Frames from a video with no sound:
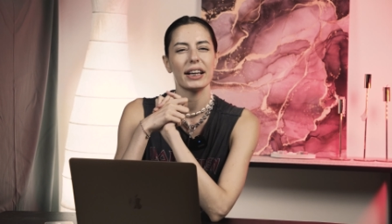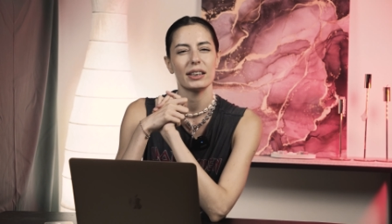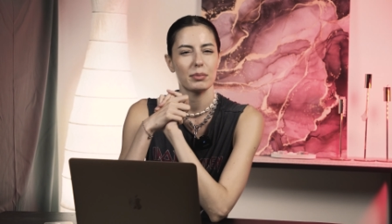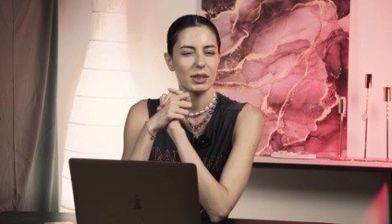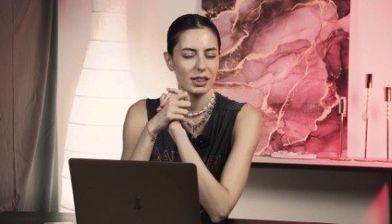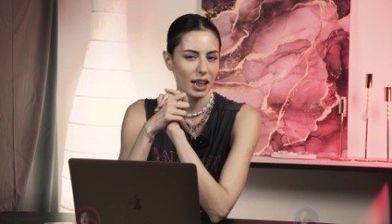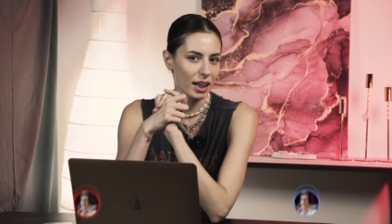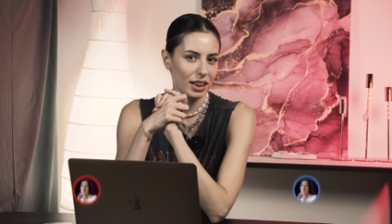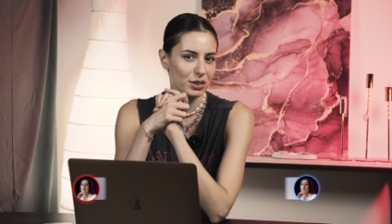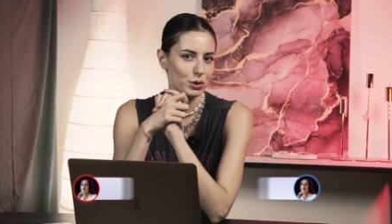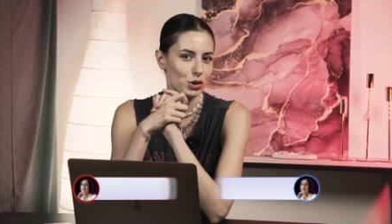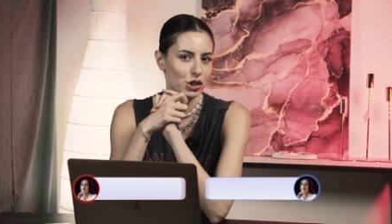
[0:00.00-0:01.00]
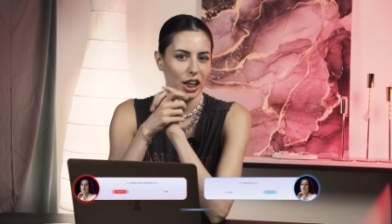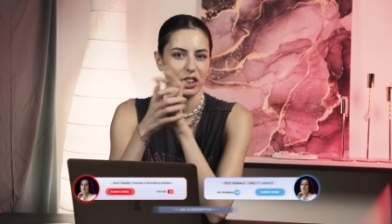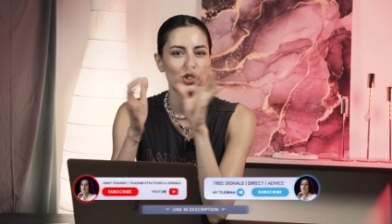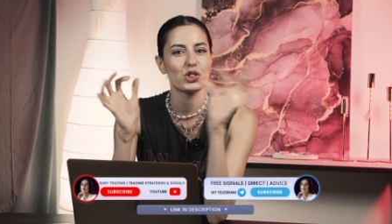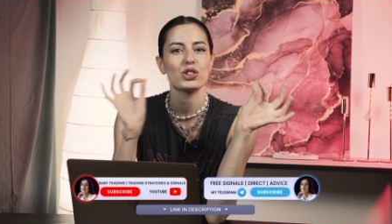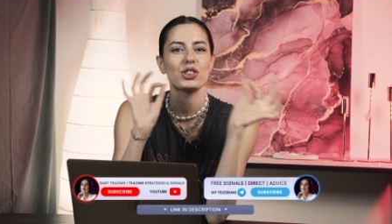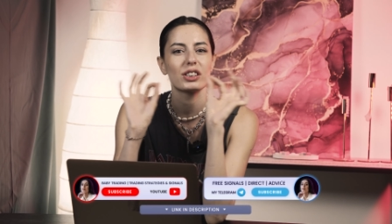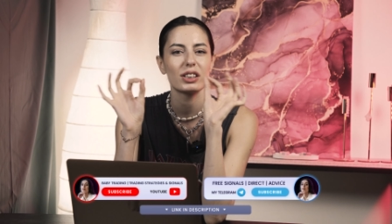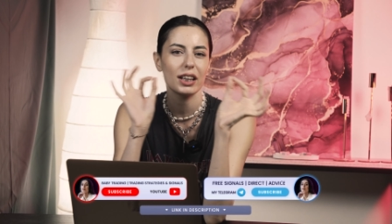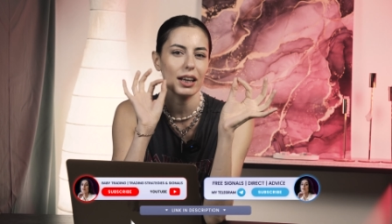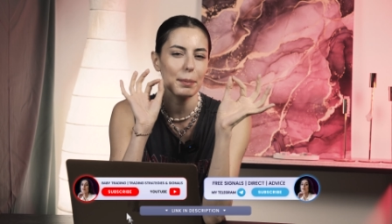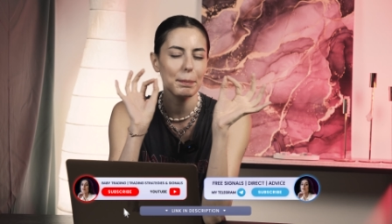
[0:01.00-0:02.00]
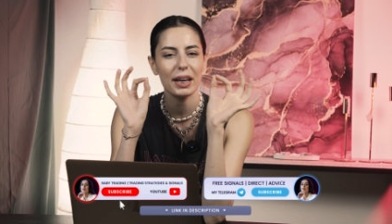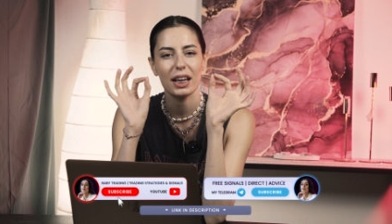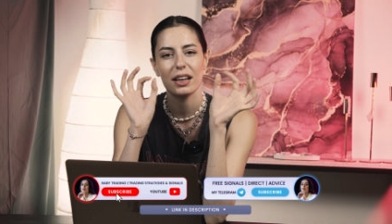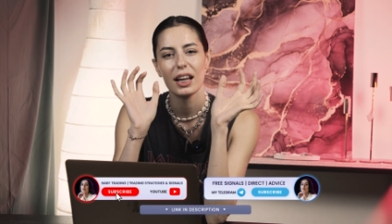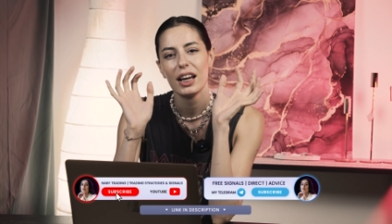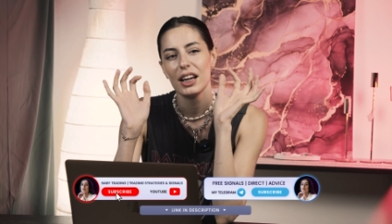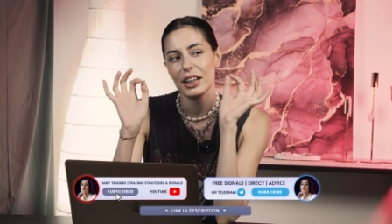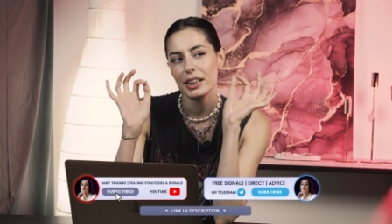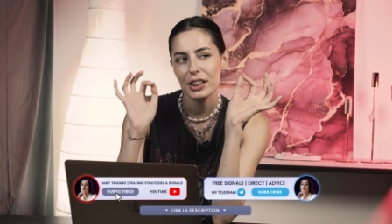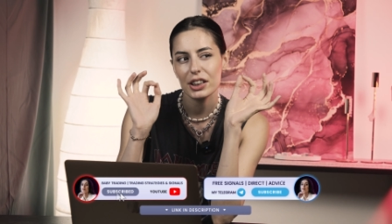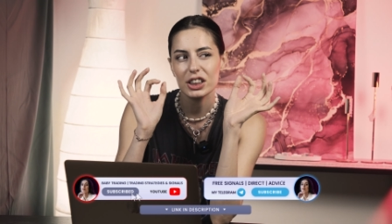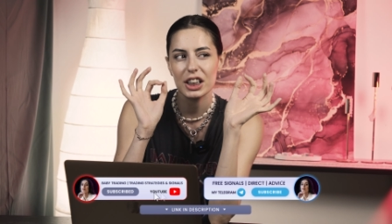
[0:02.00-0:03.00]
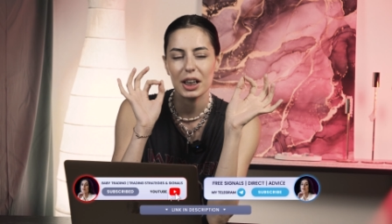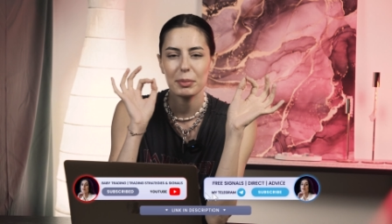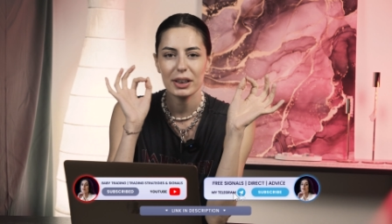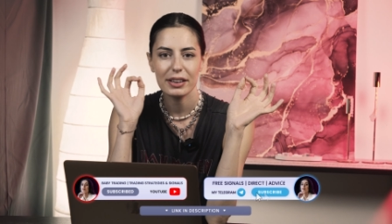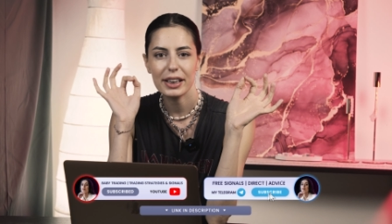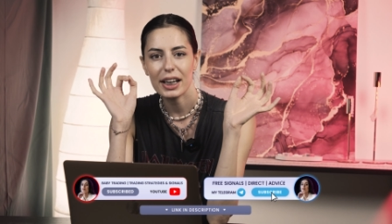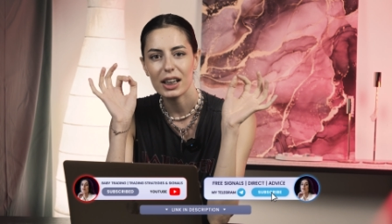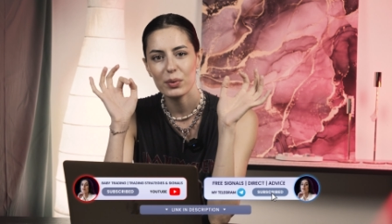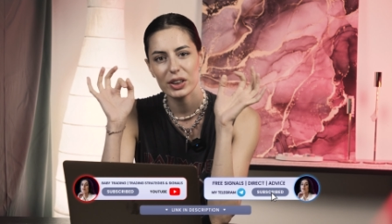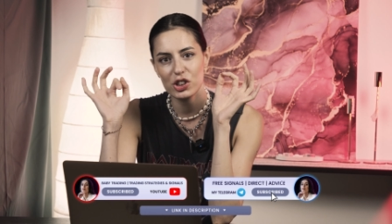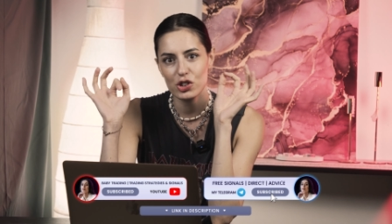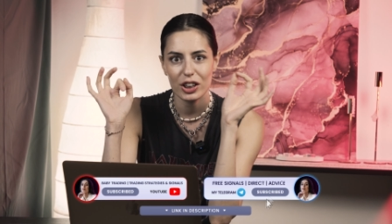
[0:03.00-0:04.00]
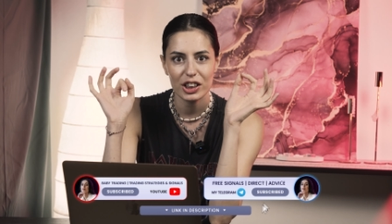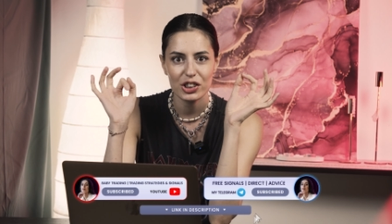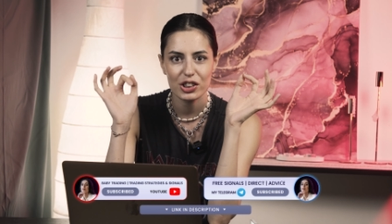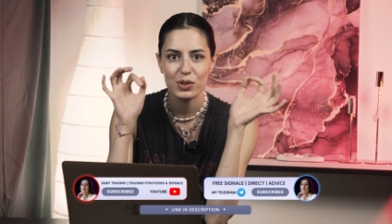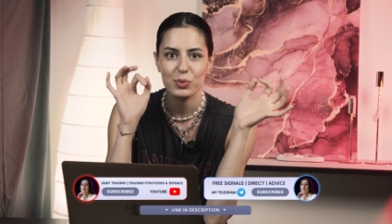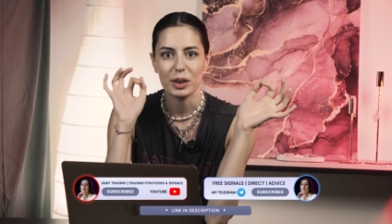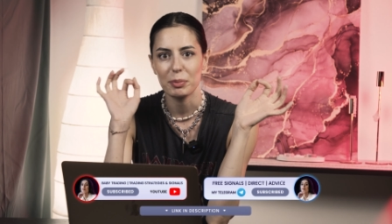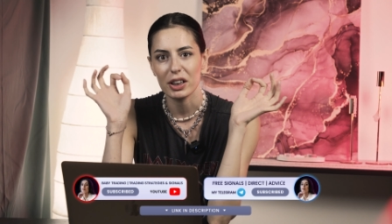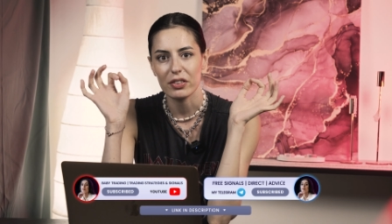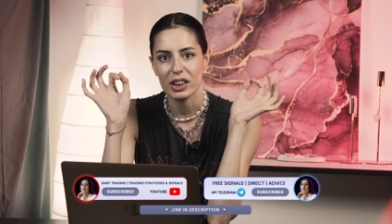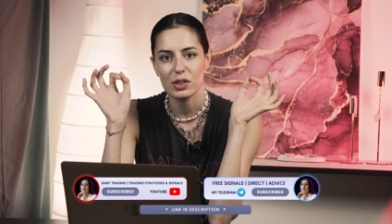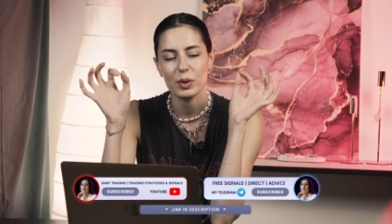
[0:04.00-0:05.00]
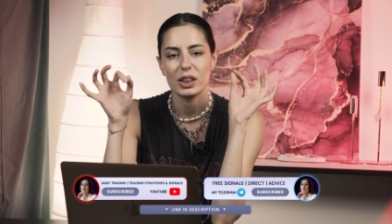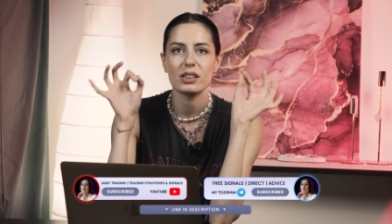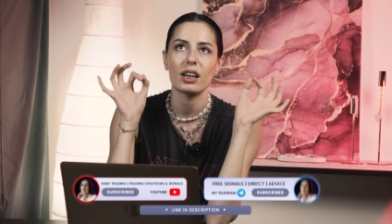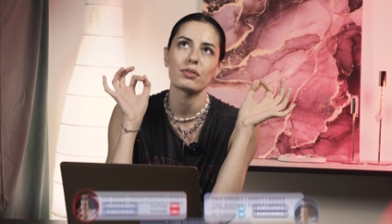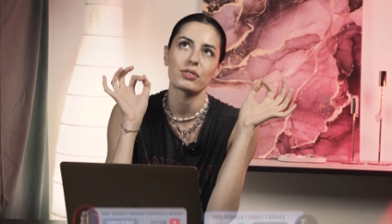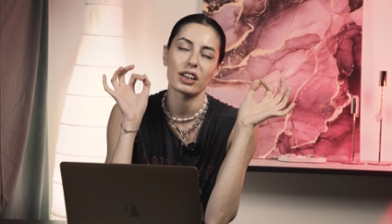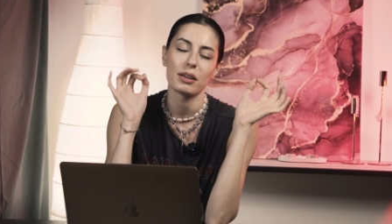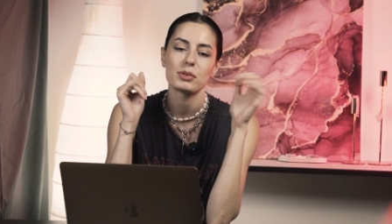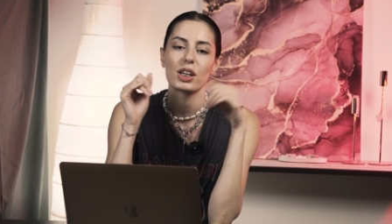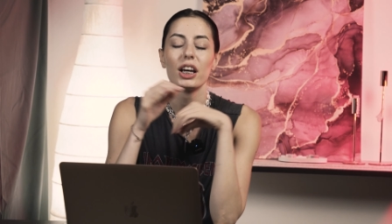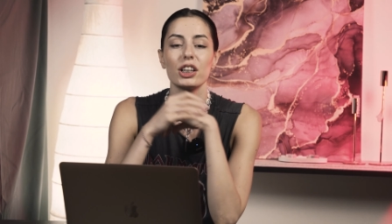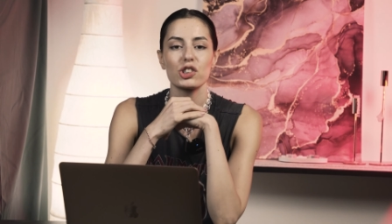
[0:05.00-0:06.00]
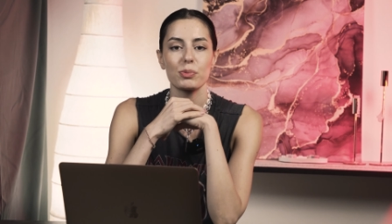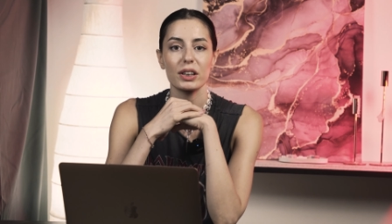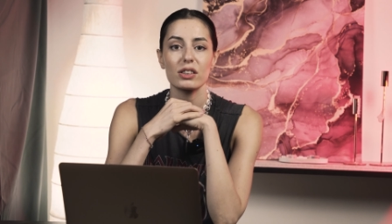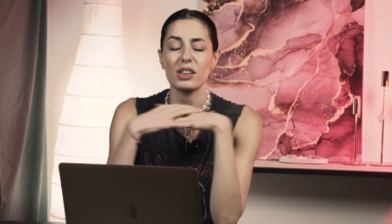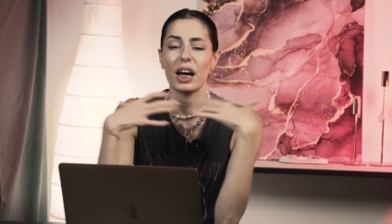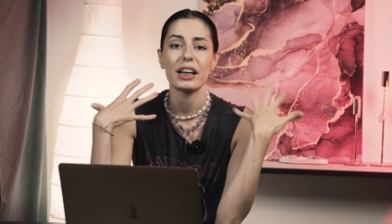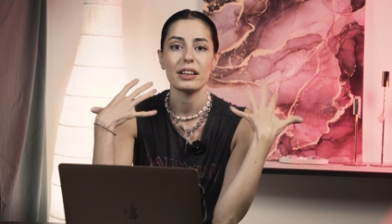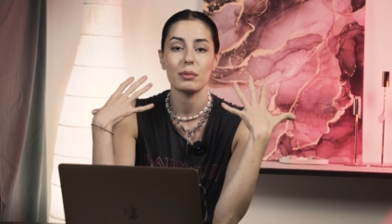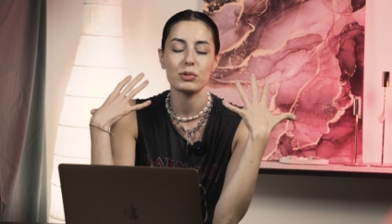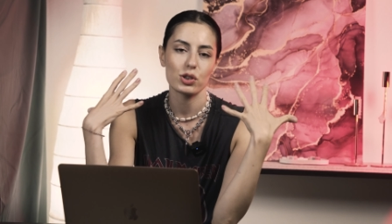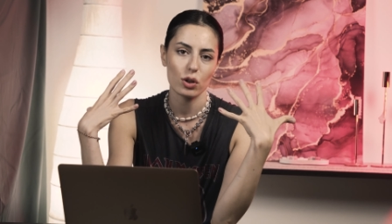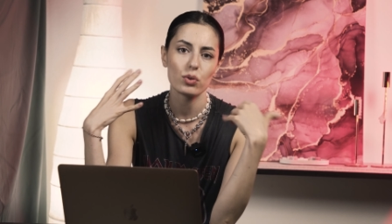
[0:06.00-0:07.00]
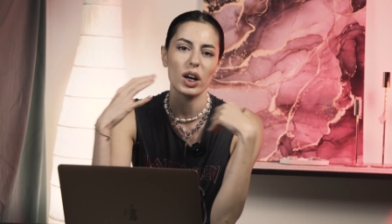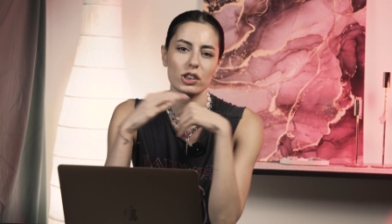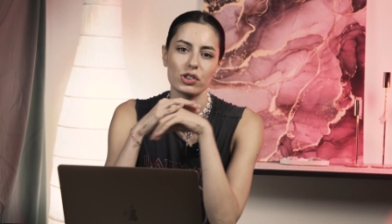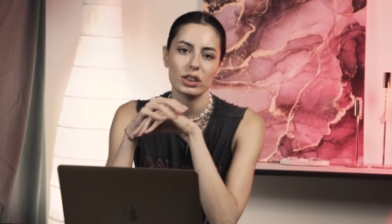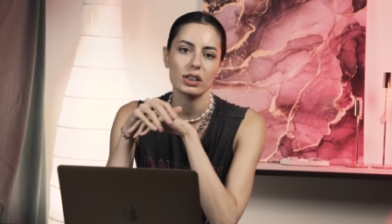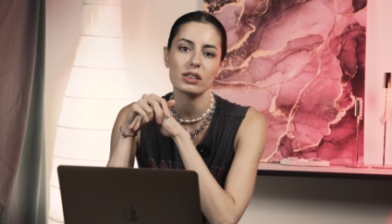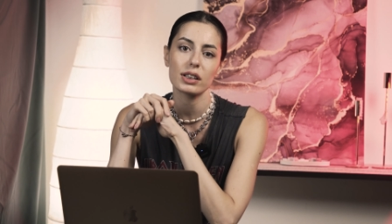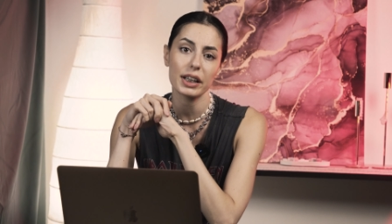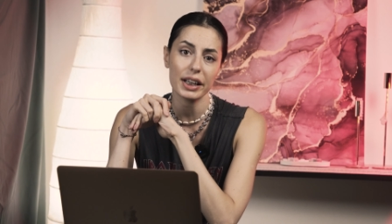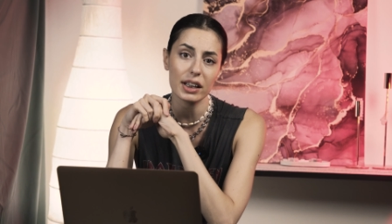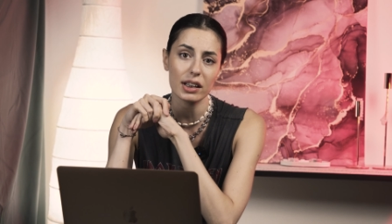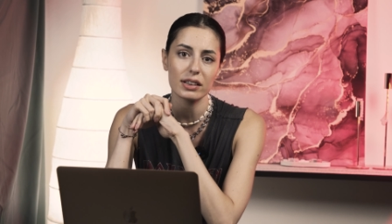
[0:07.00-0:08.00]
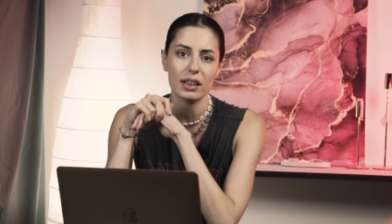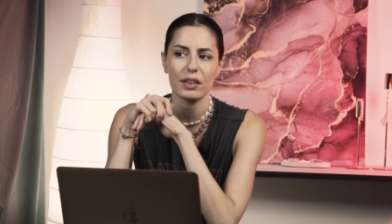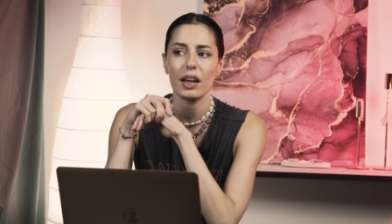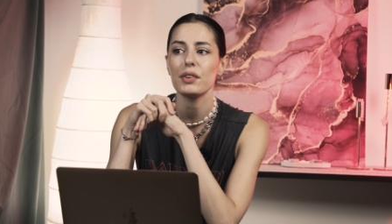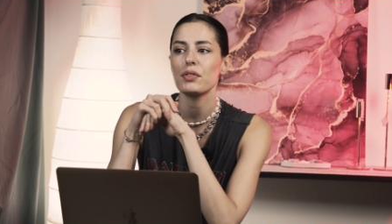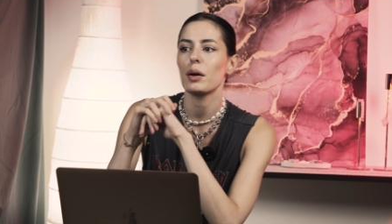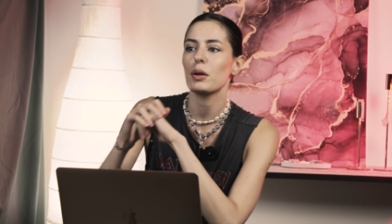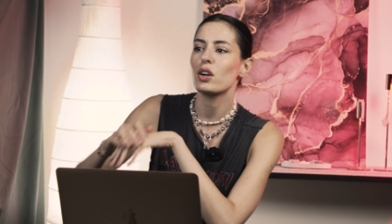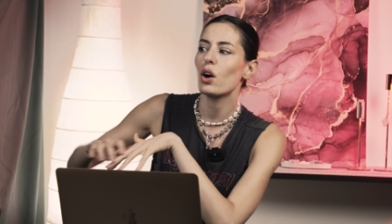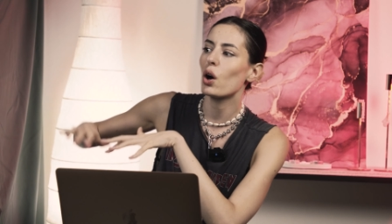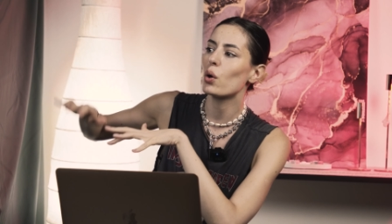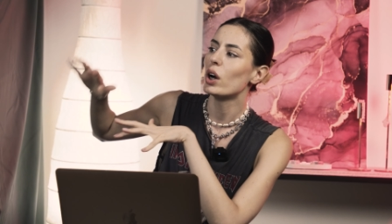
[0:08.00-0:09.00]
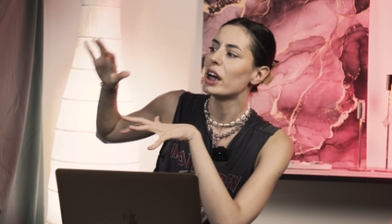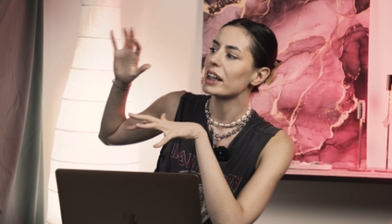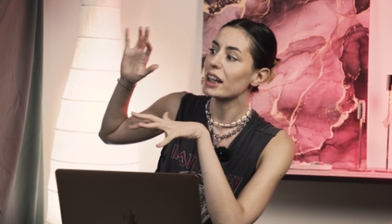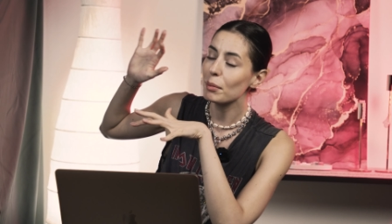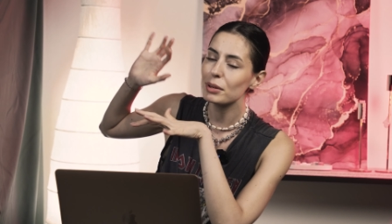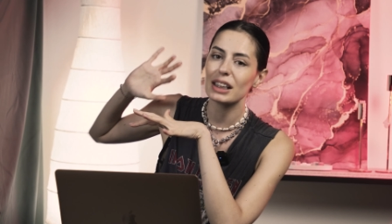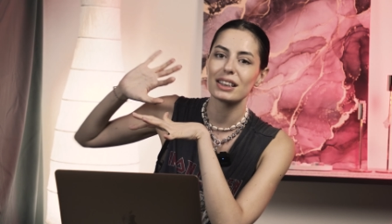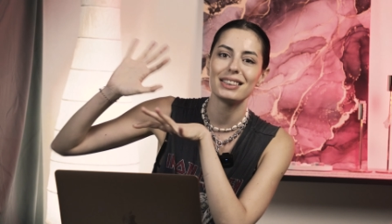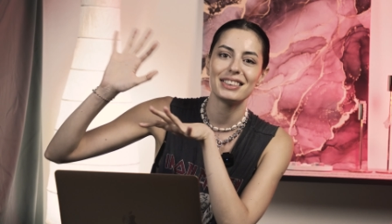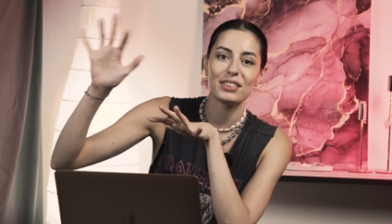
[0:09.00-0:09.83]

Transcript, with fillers: I am starting to change to a bit here, a bit there with the strategies, with the periods, with the time frames, just because I am so actually scared that if I go completely